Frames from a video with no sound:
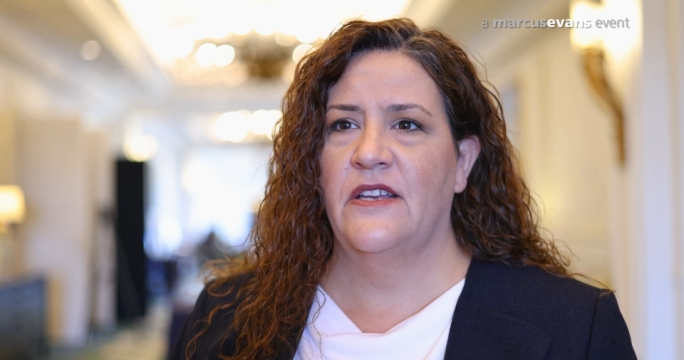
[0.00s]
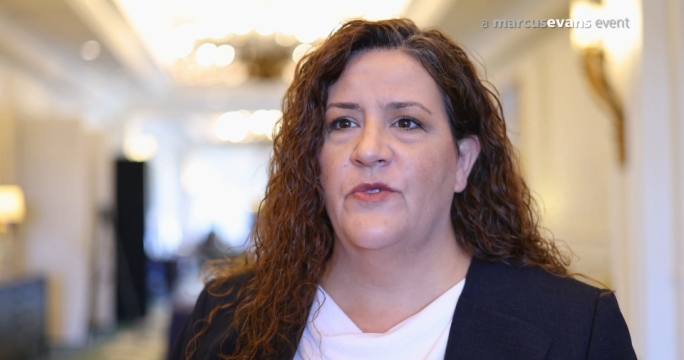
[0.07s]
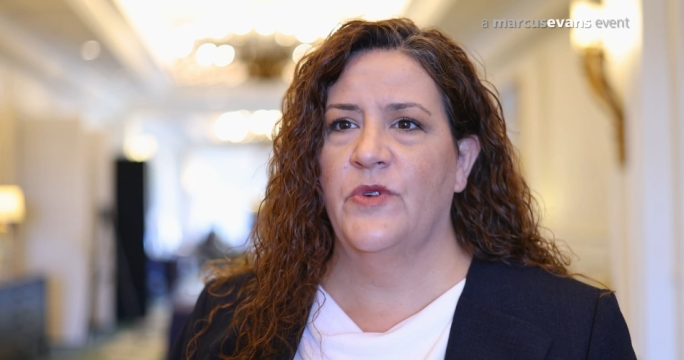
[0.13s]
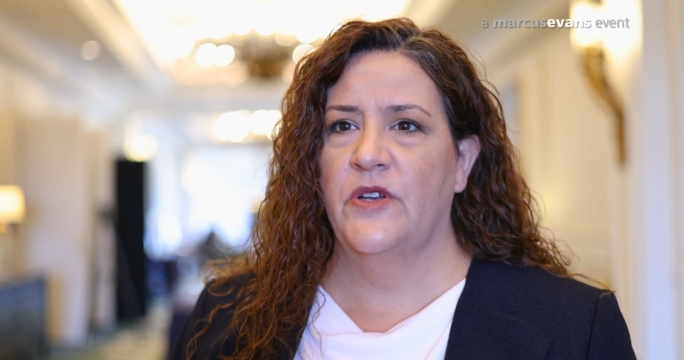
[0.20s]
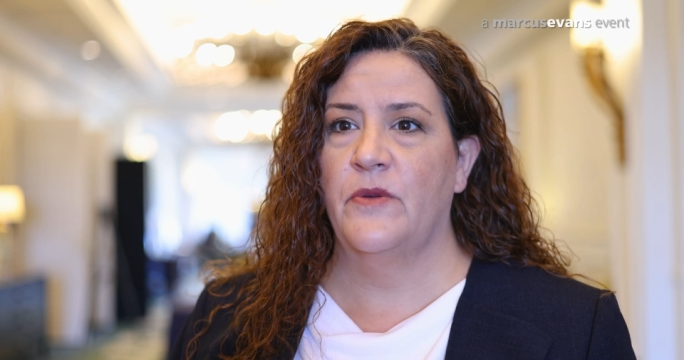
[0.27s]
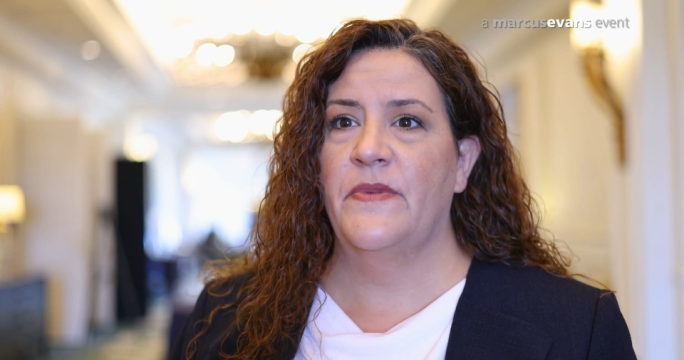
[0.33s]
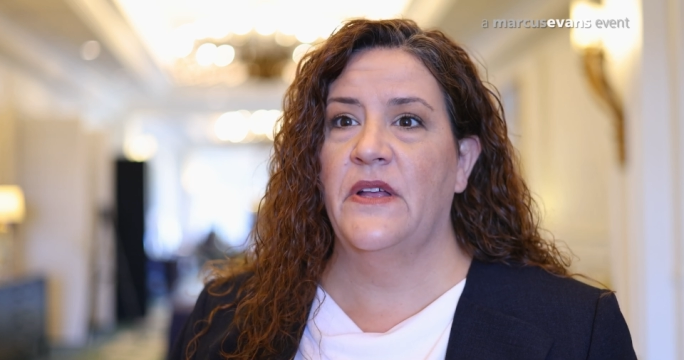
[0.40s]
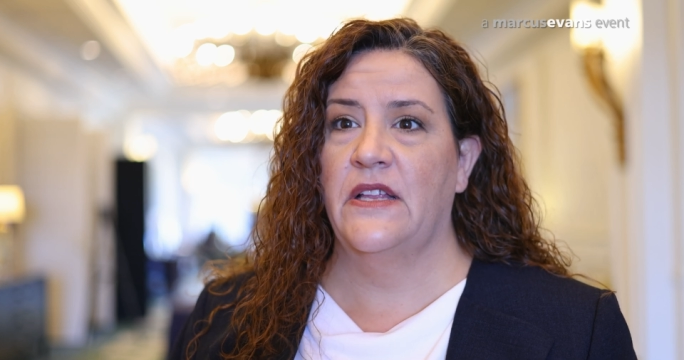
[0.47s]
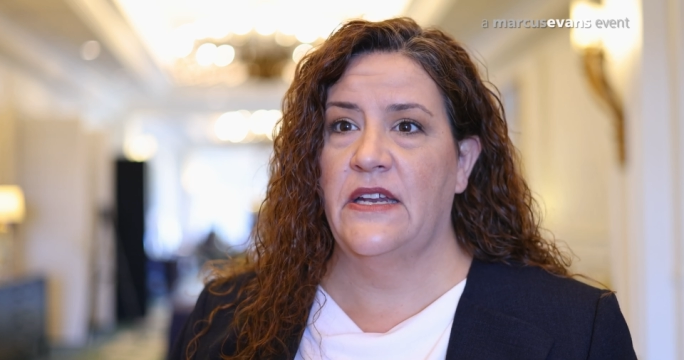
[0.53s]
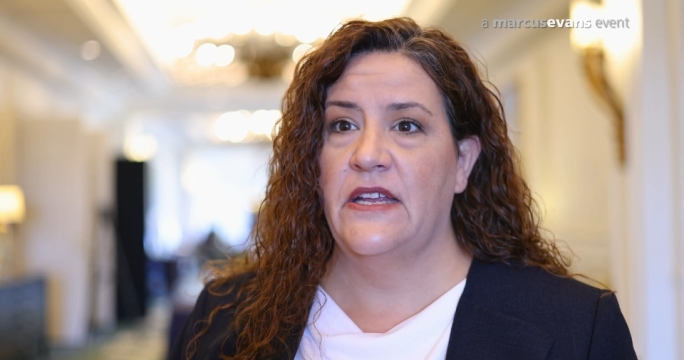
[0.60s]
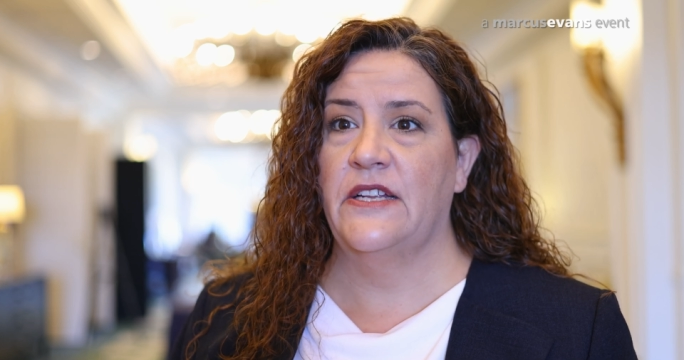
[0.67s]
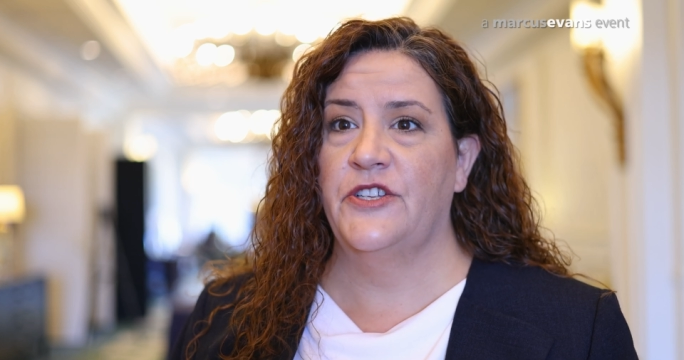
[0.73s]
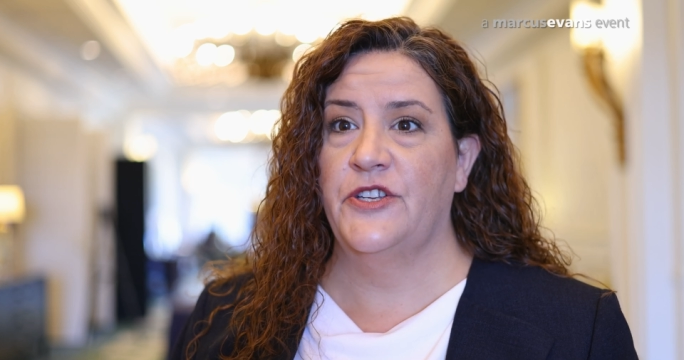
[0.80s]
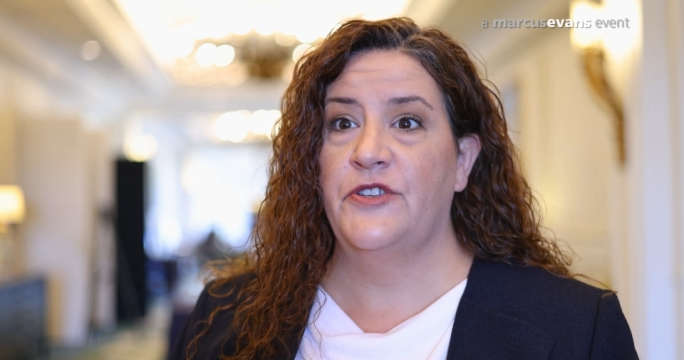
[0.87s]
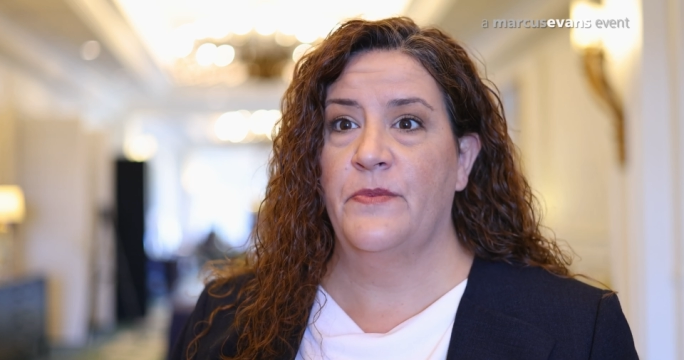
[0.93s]
and real
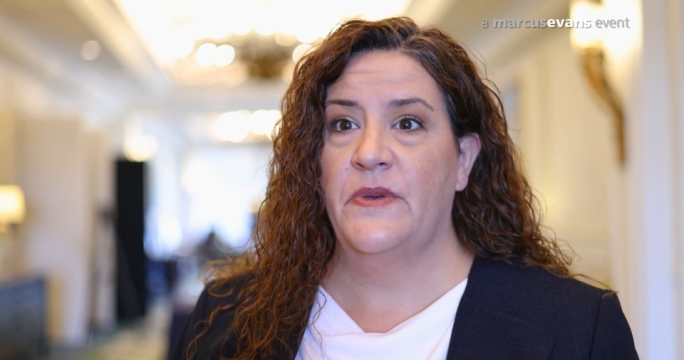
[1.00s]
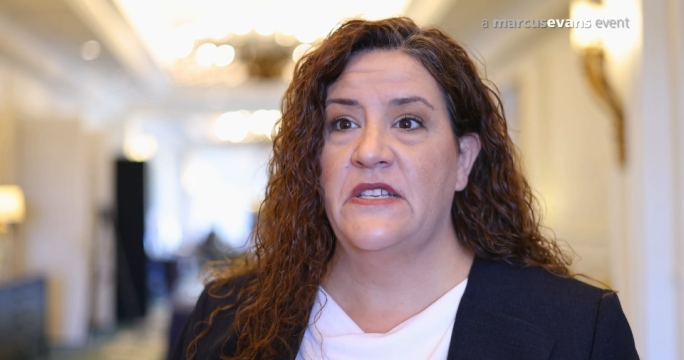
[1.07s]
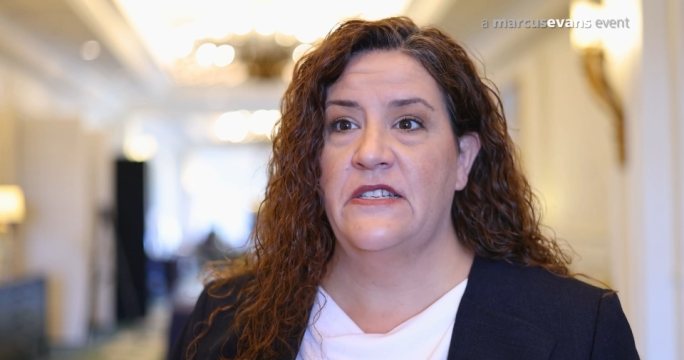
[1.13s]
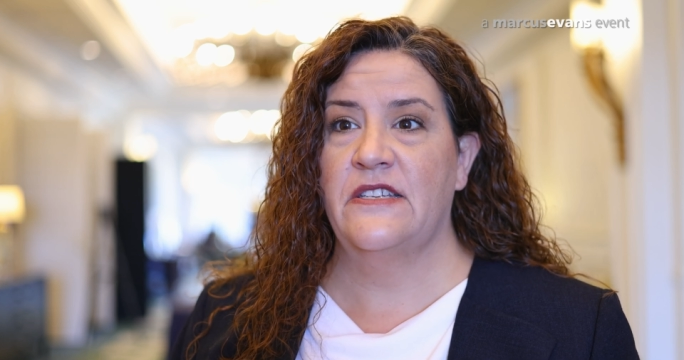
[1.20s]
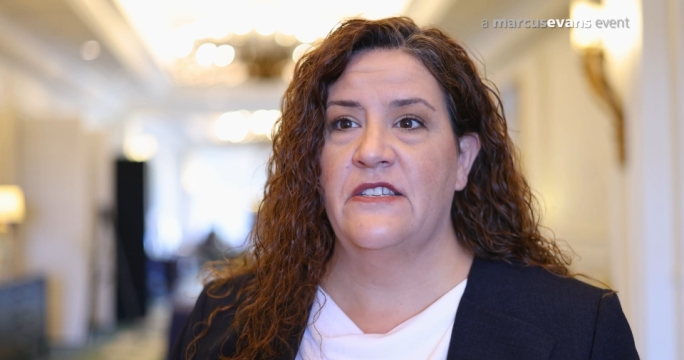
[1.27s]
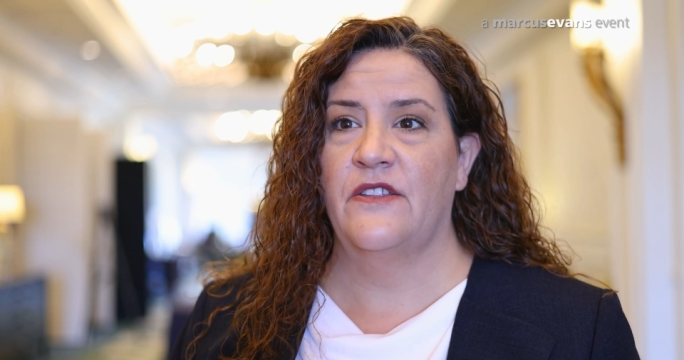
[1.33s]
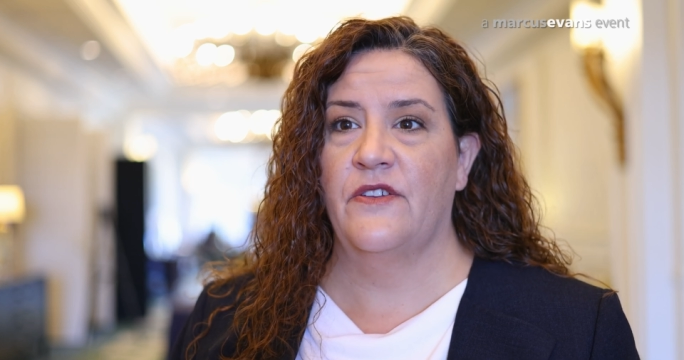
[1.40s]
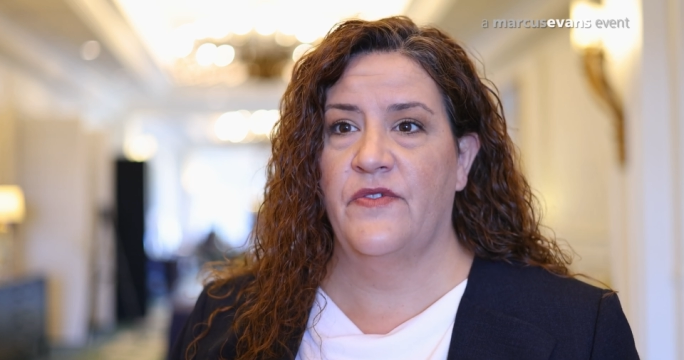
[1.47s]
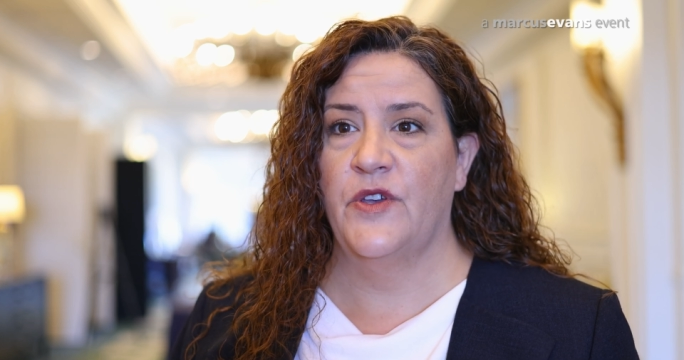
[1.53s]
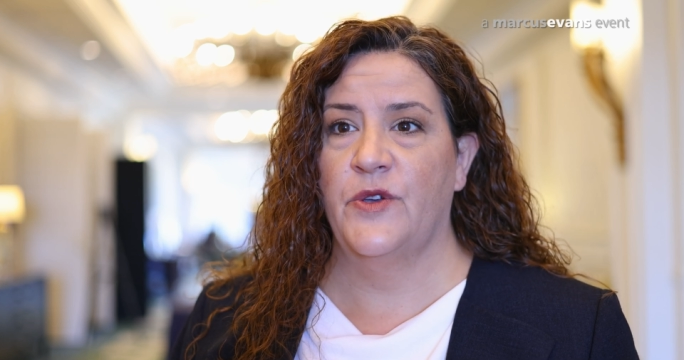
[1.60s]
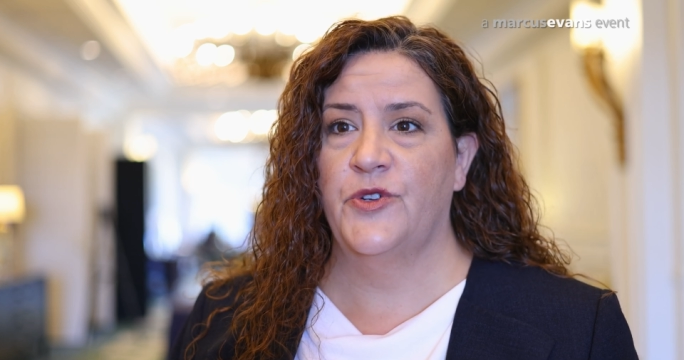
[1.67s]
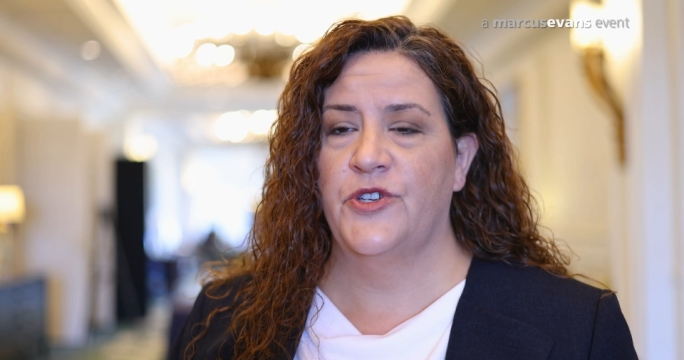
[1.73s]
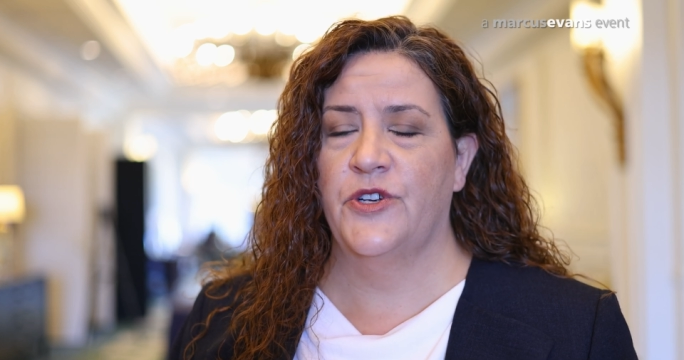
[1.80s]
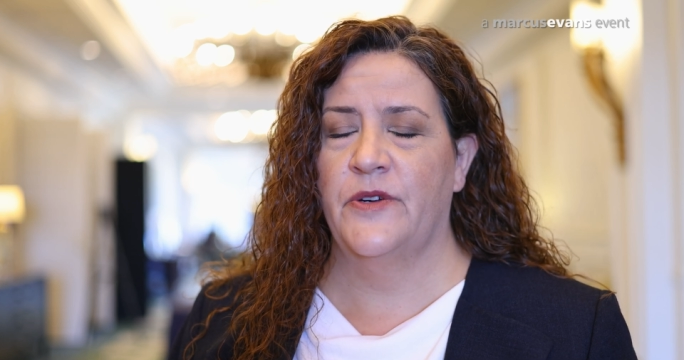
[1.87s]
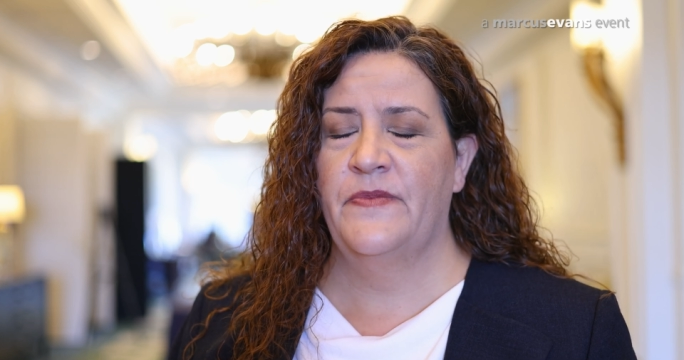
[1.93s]
ability to do business in the
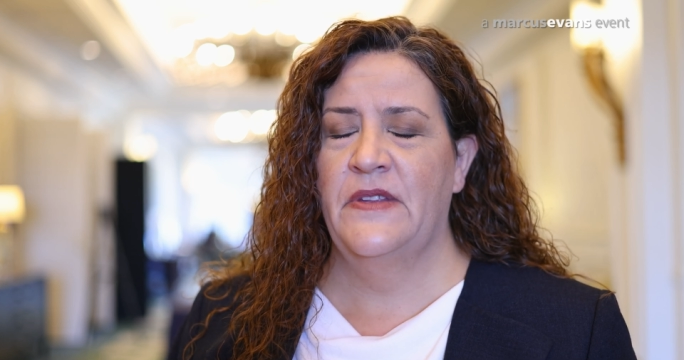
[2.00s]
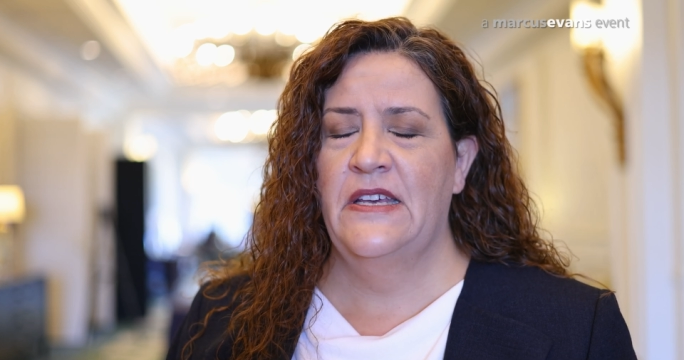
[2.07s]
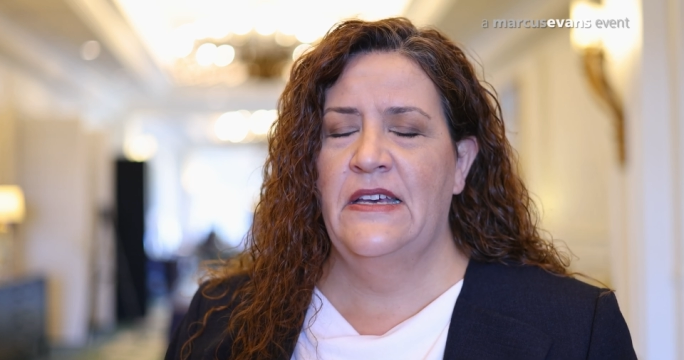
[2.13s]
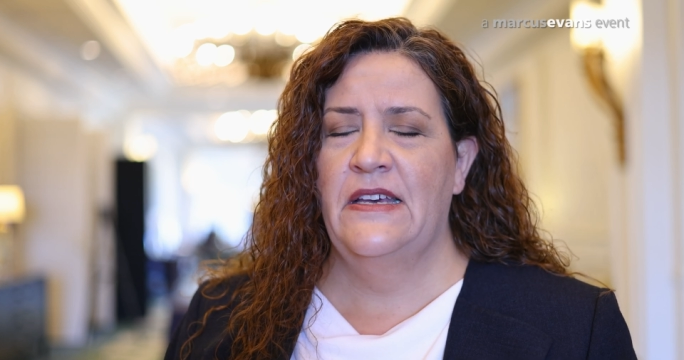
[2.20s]
future.